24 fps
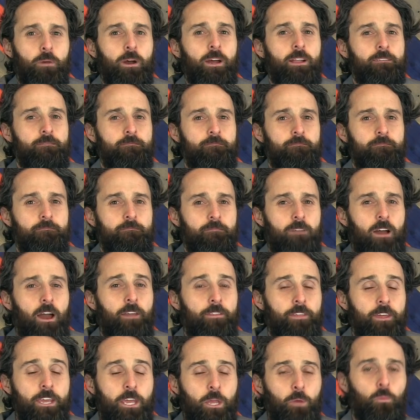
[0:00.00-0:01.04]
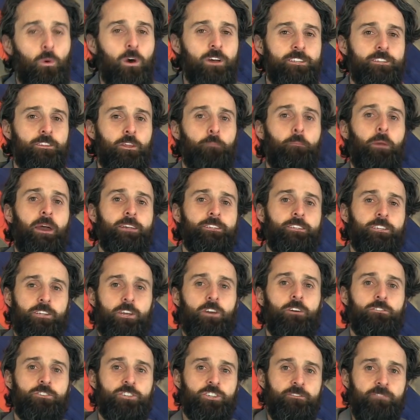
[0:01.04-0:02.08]
But I think he was the best
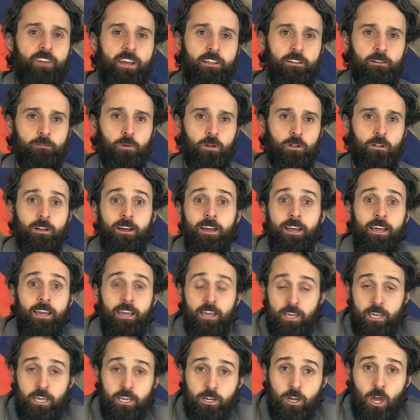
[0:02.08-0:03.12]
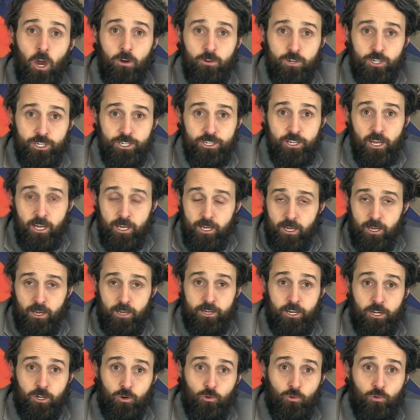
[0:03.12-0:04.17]
coach available. He coached
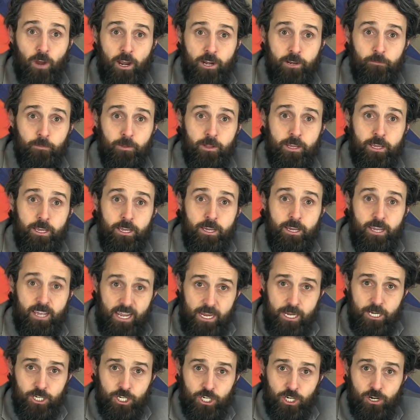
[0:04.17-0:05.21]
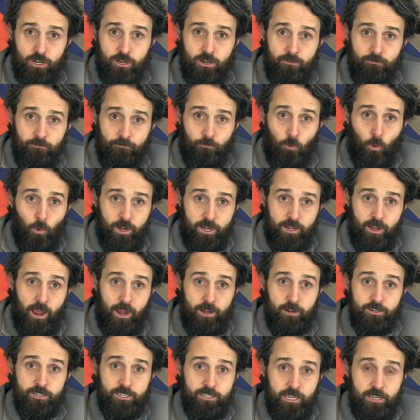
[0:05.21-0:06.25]
an incredibly injured
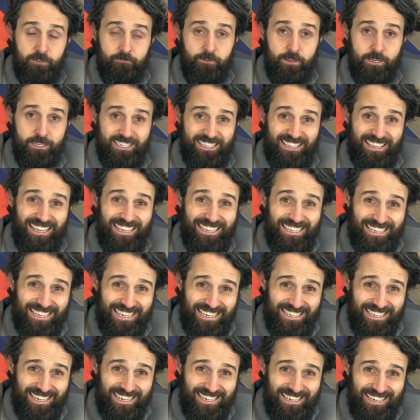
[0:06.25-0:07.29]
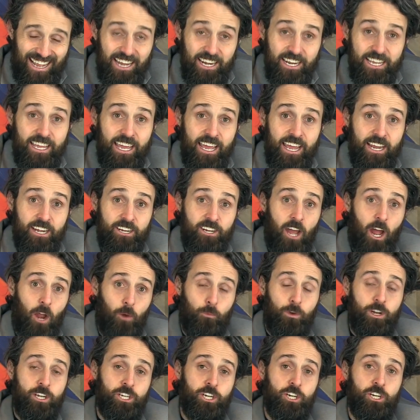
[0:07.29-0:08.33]
49ers defense this season, and again got
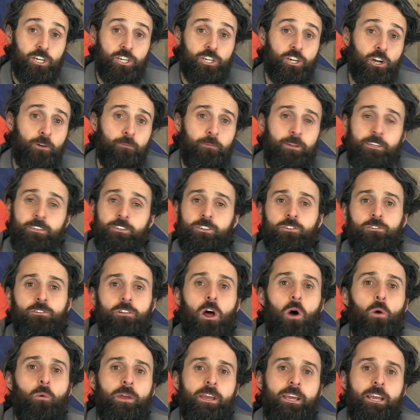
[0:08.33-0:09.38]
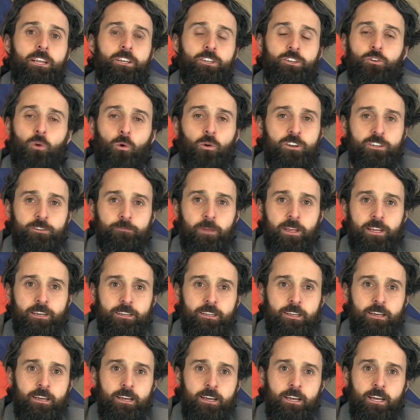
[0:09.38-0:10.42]
Richard Sherman's glowing
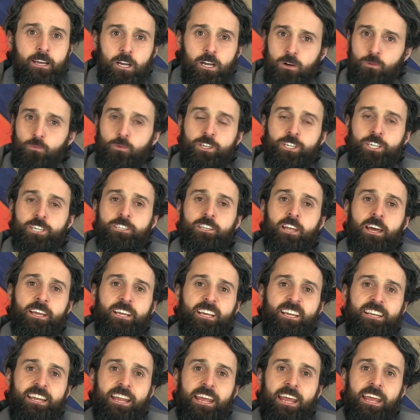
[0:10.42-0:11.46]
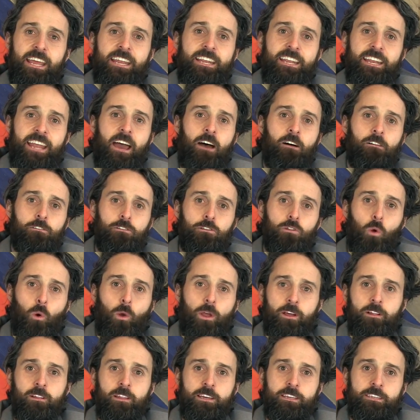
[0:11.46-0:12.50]
endorsement, which is like an in-and-out
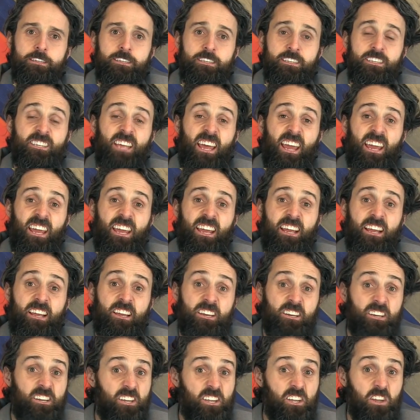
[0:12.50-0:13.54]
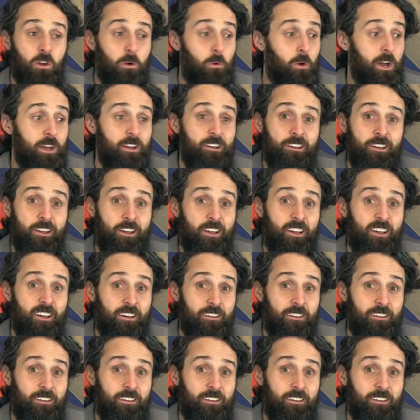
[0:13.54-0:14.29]
loyalist saying, "You know what?